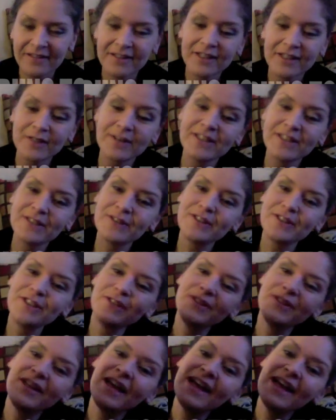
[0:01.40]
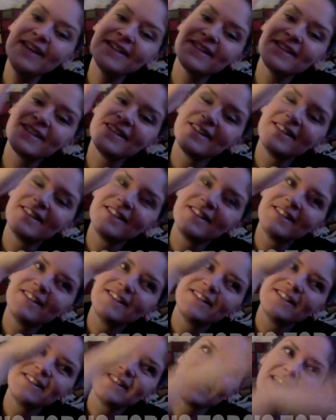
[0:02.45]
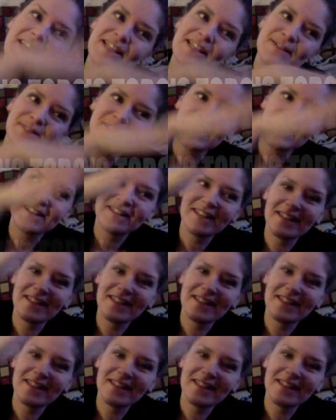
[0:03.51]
So I told you that last week